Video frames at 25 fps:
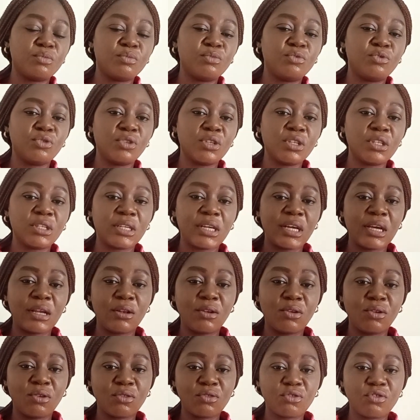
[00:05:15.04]
doing a
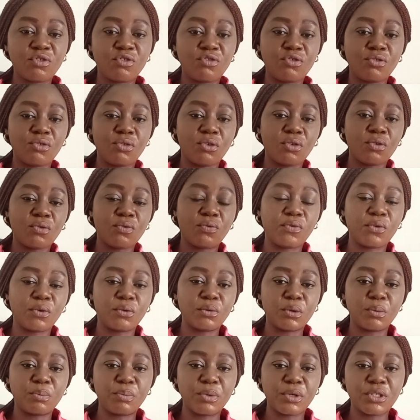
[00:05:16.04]
long stroke from
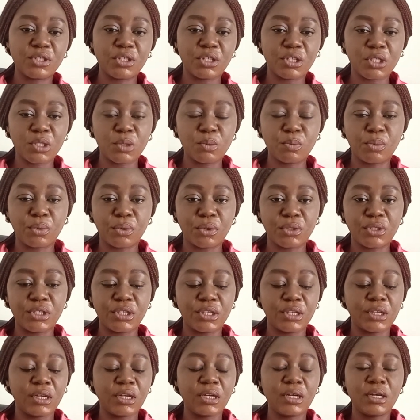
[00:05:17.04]
the patient's
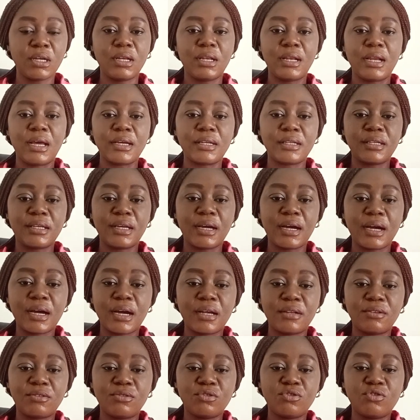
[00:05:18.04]
body, like the
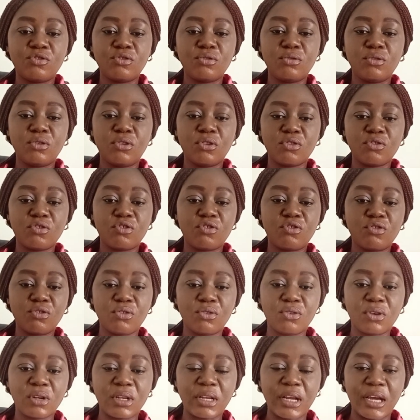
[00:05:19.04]
hand, you do long
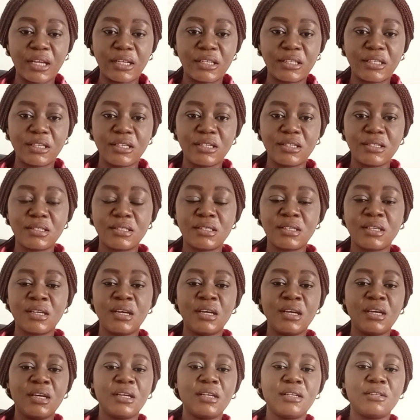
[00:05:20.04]
stroke like this,
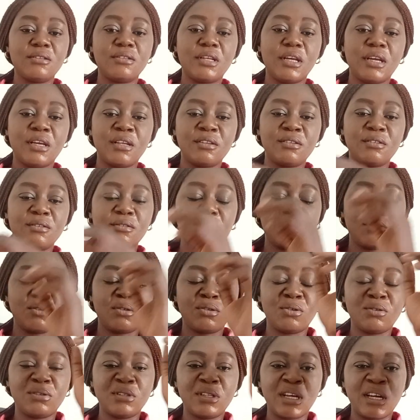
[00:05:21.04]
then
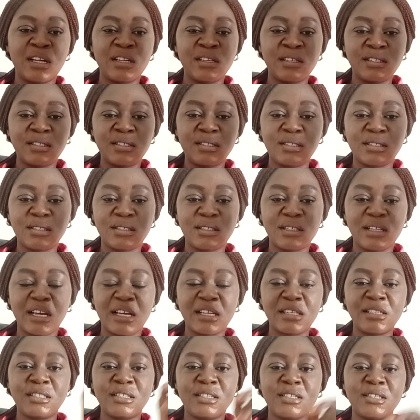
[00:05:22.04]
underneath
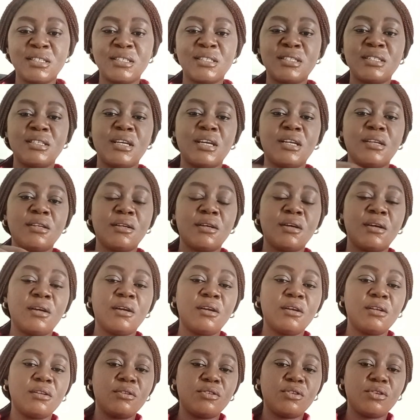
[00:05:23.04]
like this, then
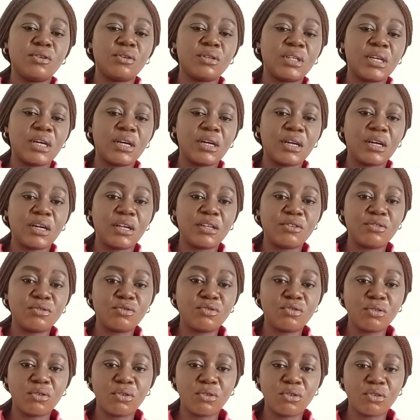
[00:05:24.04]
the other hand you
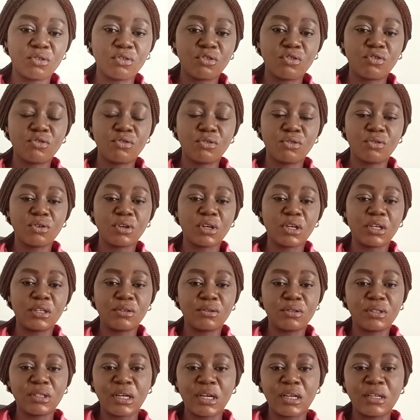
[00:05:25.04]
do long stroke and
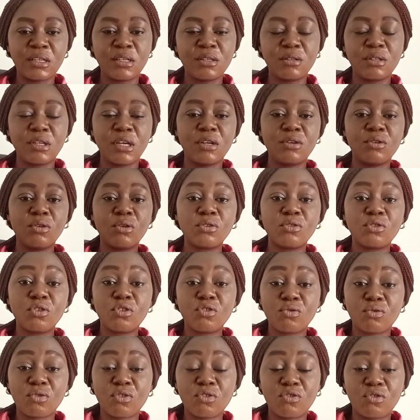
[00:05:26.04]
underneath. Then all
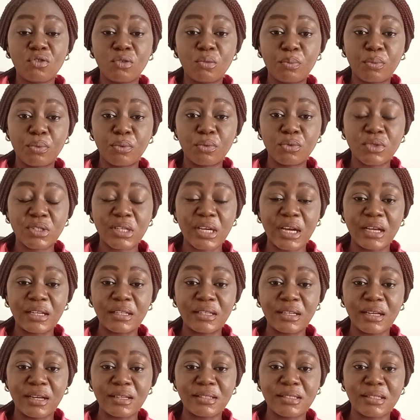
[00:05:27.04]
those ones you put at
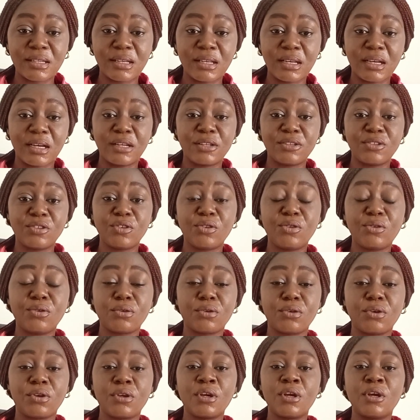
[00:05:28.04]
the axilla and the
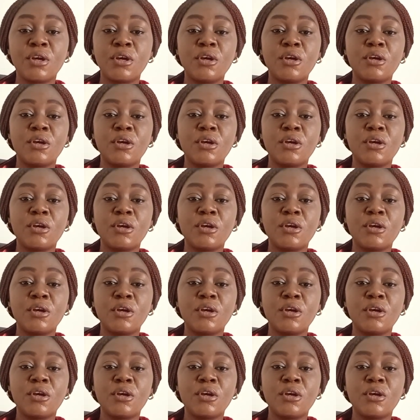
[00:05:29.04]
groin.